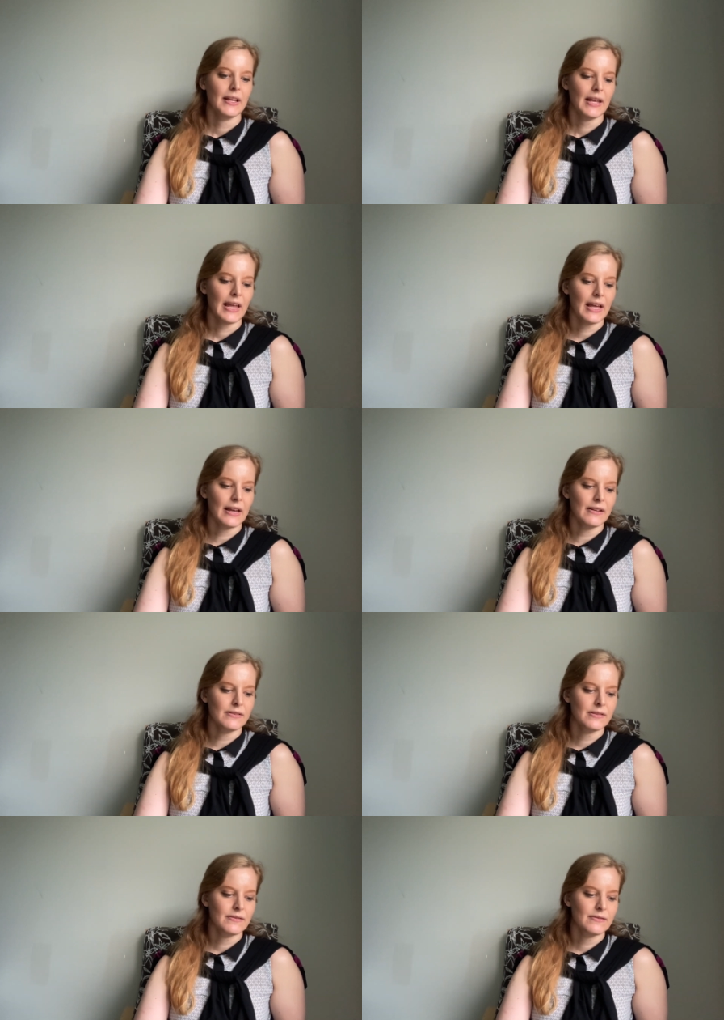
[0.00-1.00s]

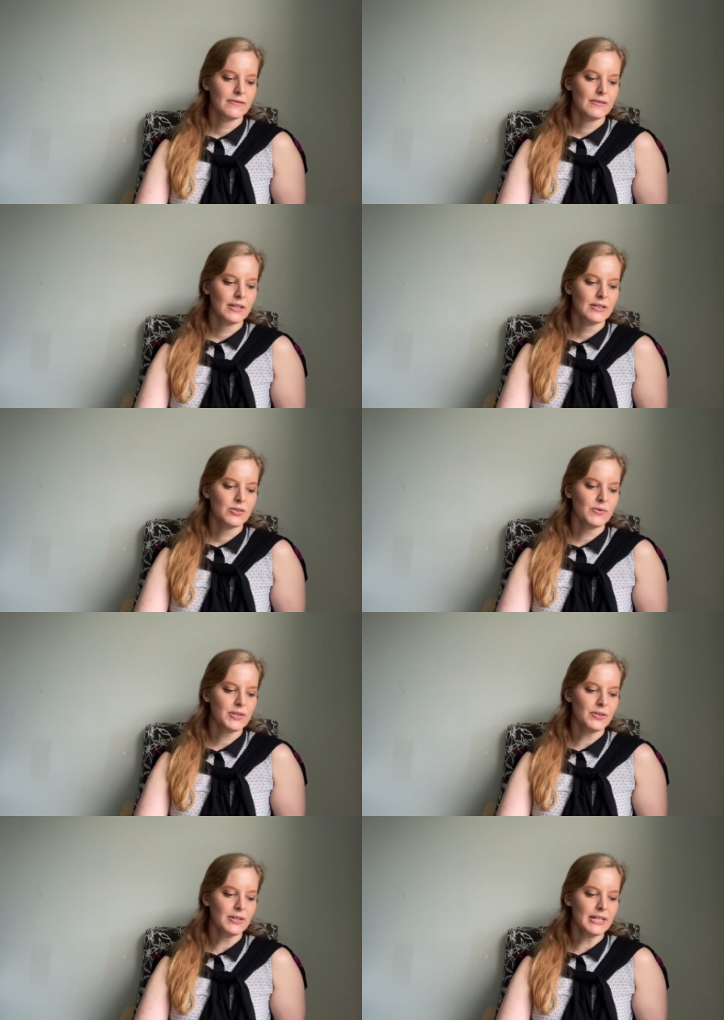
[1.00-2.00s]
And to a
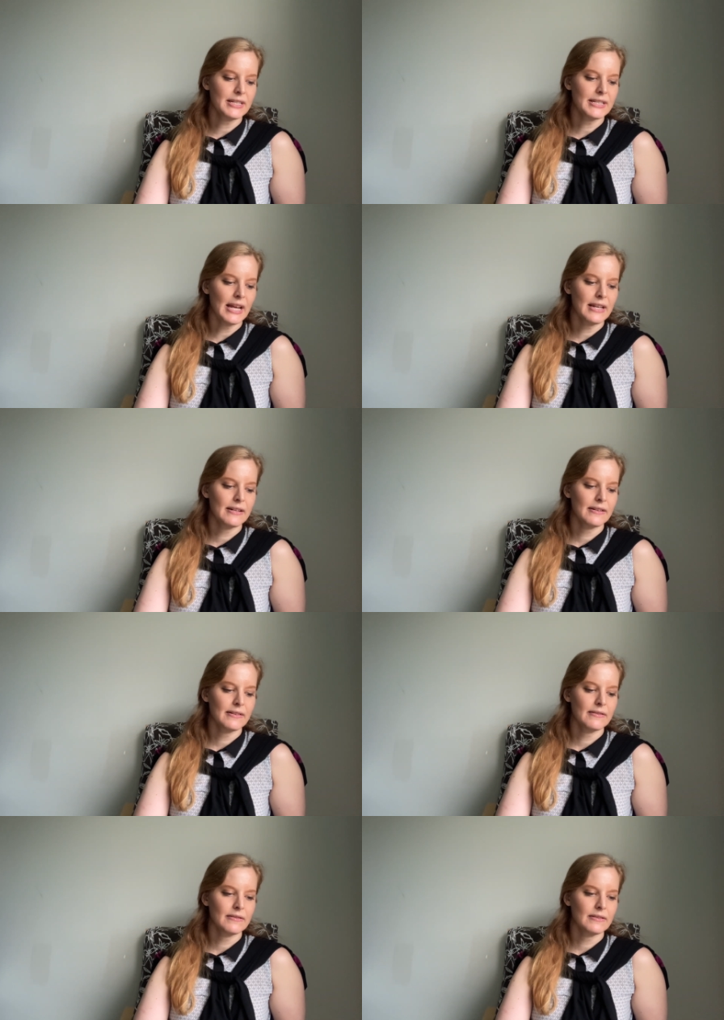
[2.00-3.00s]
certain extent,
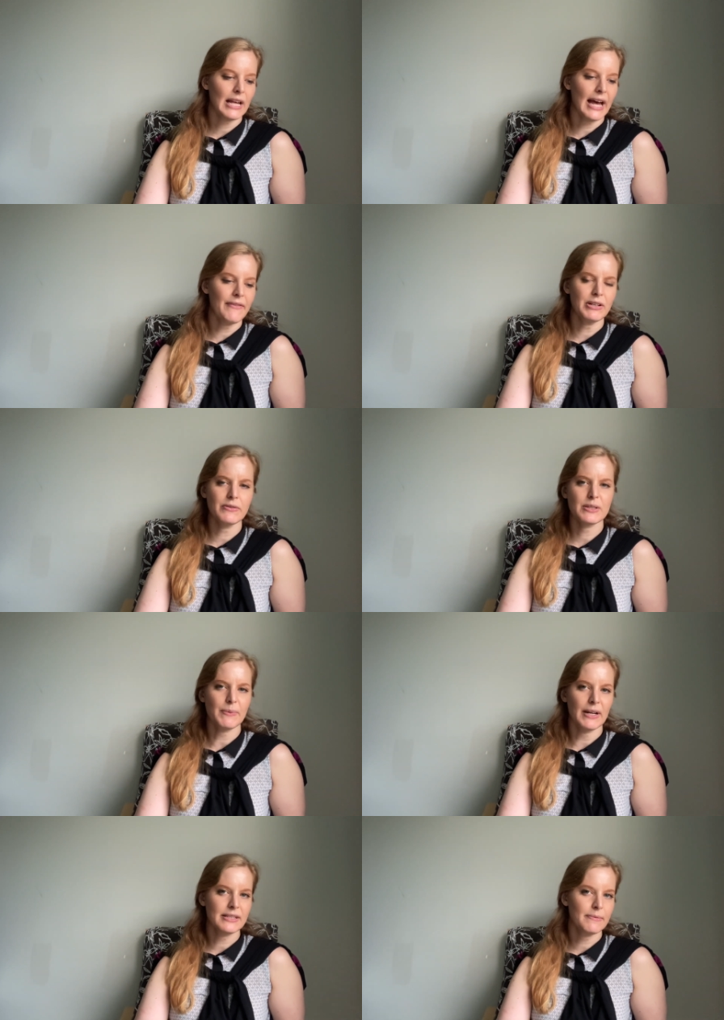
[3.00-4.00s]
having
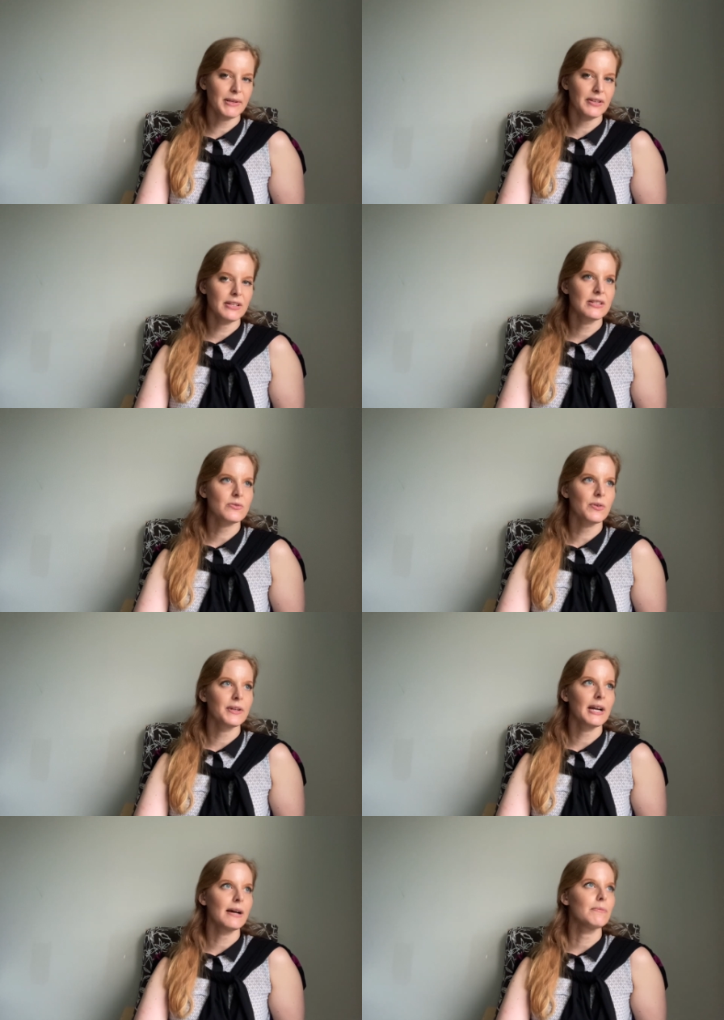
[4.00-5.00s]
responsibilities
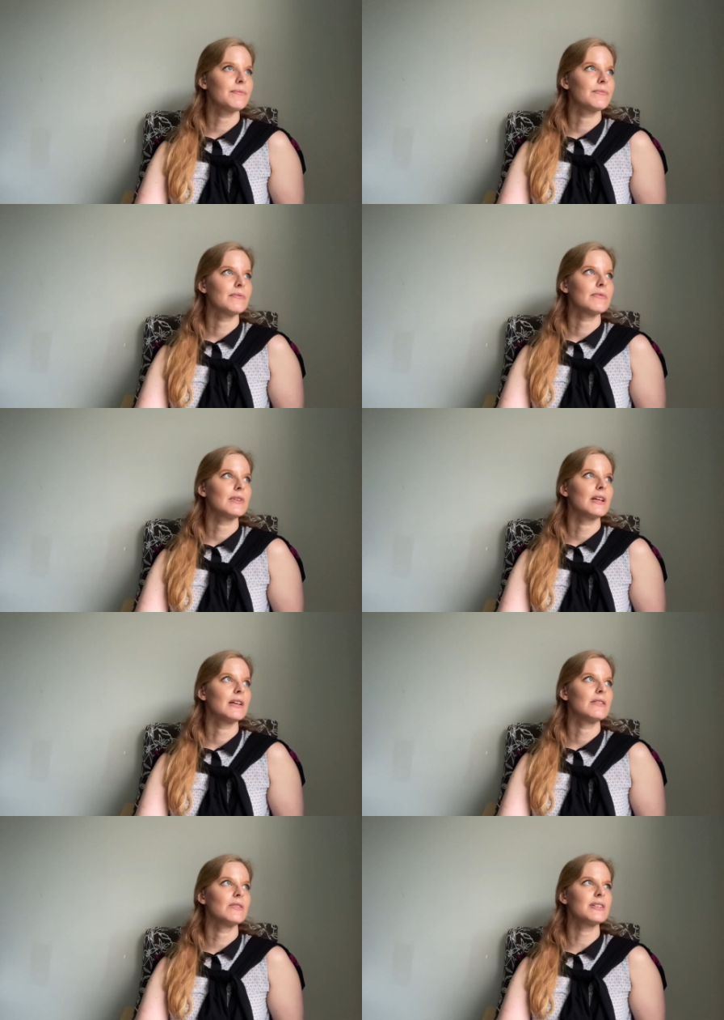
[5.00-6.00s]
growing up,
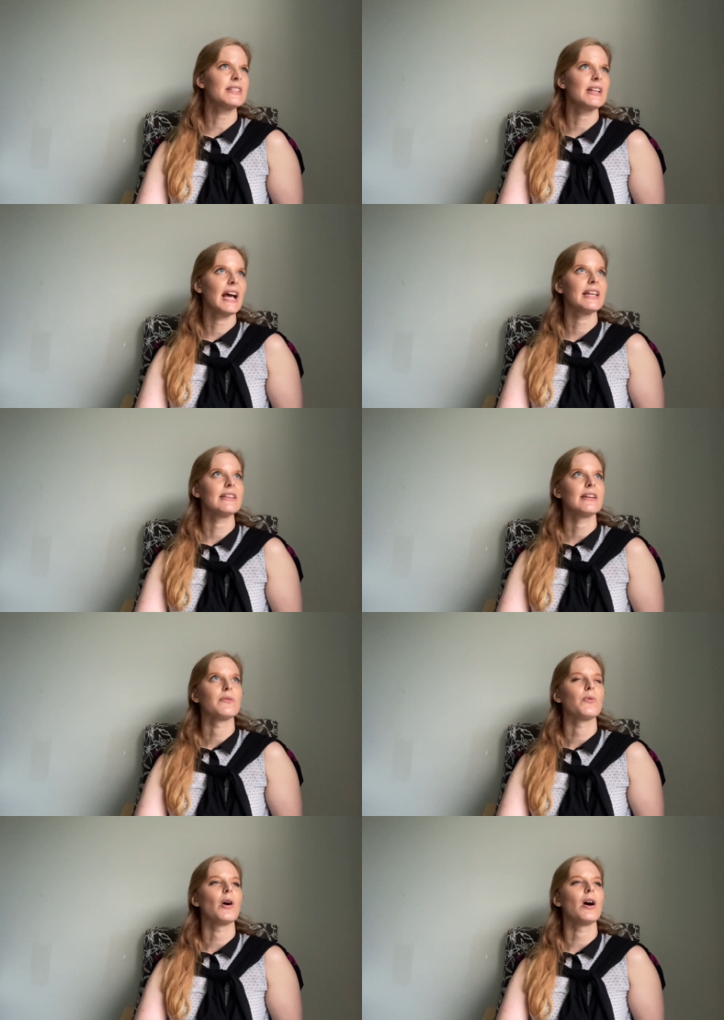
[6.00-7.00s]
there isn't
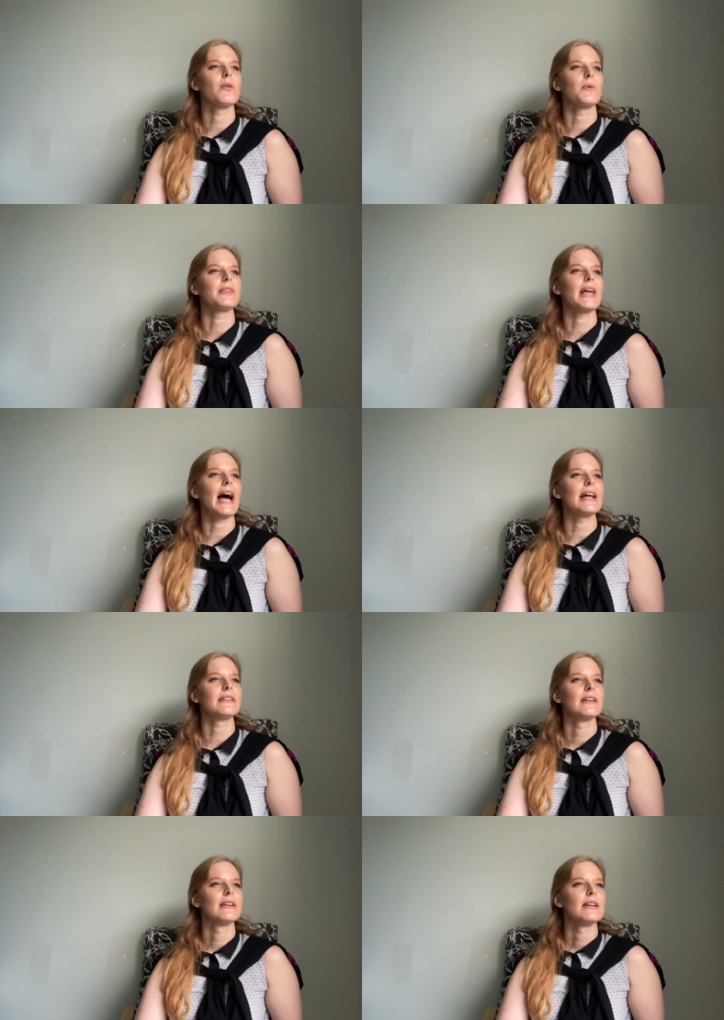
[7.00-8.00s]
anything wrong with that
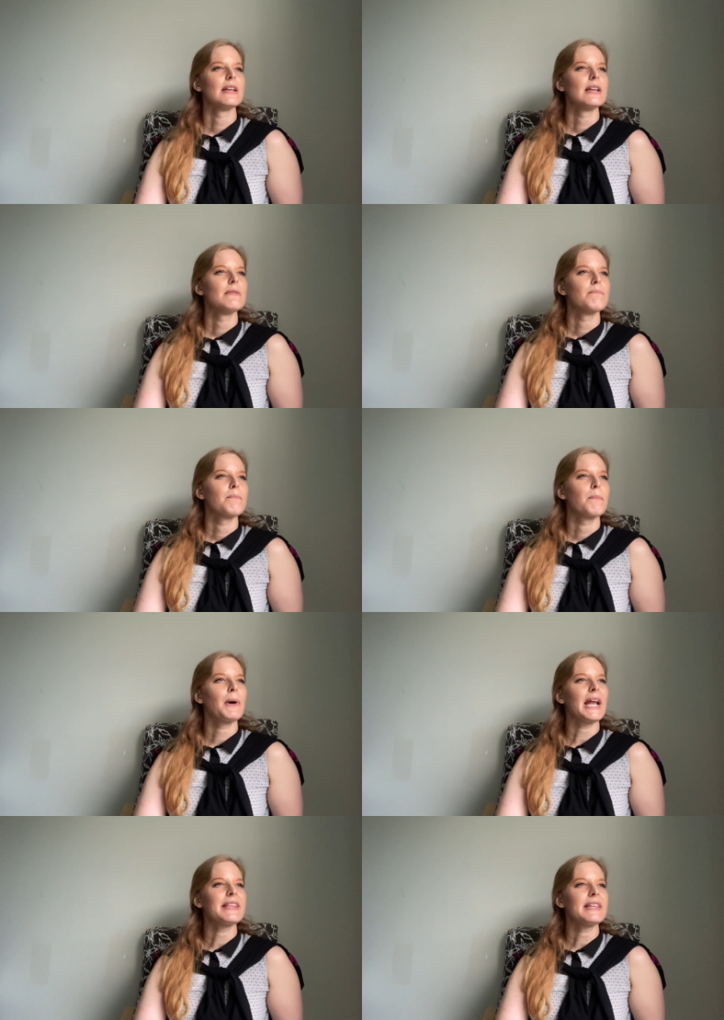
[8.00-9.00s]

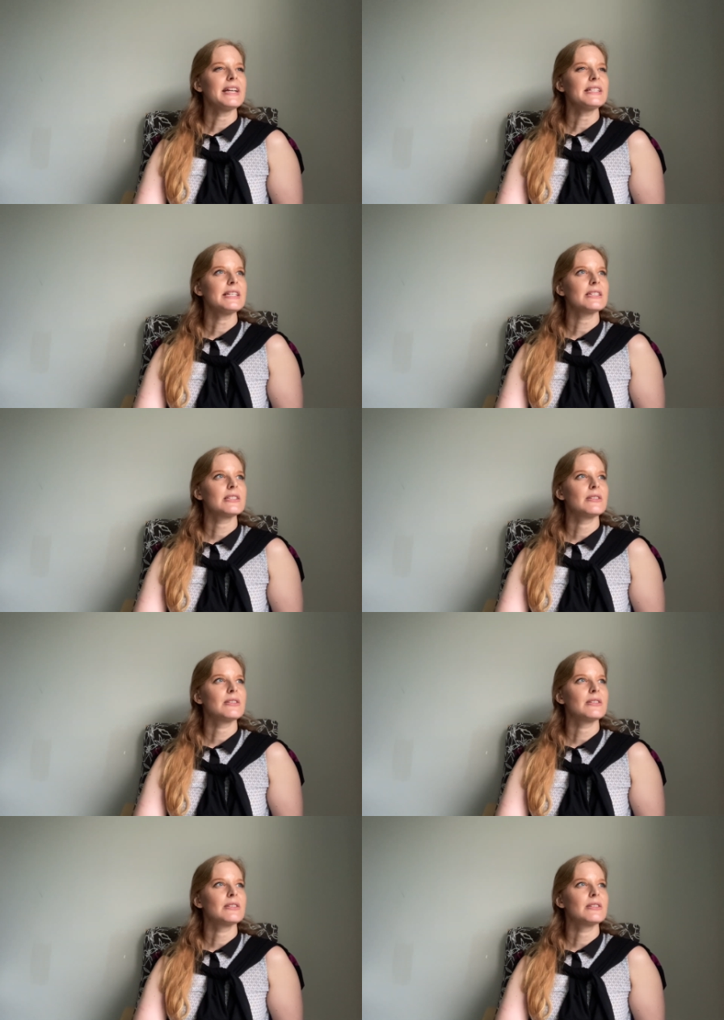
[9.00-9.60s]
but I think it just